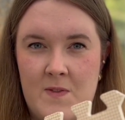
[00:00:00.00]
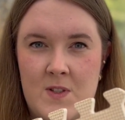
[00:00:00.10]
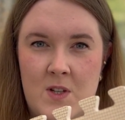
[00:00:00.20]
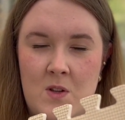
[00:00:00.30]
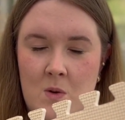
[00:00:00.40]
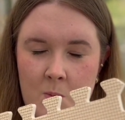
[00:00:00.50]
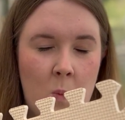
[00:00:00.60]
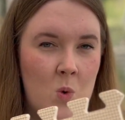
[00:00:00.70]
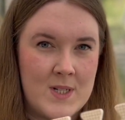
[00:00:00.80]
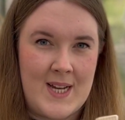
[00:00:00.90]
so the
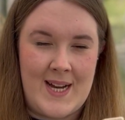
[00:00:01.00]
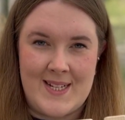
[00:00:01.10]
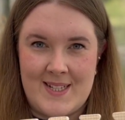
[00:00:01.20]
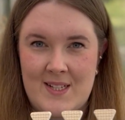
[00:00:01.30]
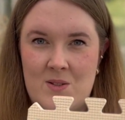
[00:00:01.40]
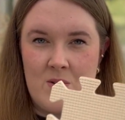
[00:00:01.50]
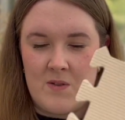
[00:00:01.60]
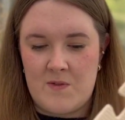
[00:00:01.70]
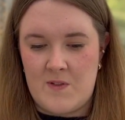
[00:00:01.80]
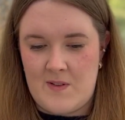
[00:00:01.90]
water has to sort
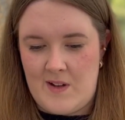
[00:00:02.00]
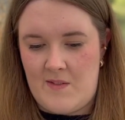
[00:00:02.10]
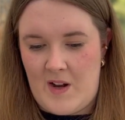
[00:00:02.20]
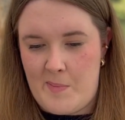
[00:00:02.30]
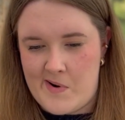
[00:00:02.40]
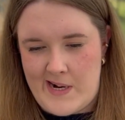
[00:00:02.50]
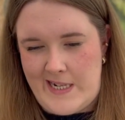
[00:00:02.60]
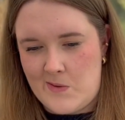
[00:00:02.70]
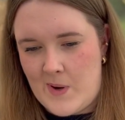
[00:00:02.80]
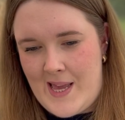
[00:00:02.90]
of evaporate
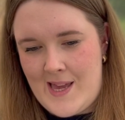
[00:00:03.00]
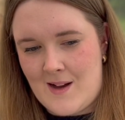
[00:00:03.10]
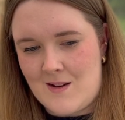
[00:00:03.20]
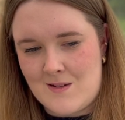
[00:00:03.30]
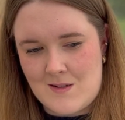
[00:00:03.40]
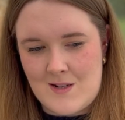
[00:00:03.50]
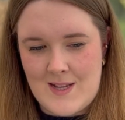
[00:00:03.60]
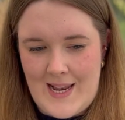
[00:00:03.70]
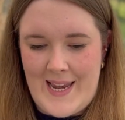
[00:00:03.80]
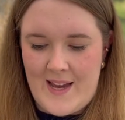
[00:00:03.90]
away, it can't
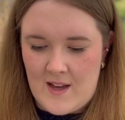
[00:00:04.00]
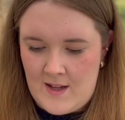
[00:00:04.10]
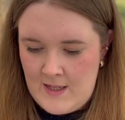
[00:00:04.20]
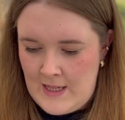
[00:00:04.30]
linger.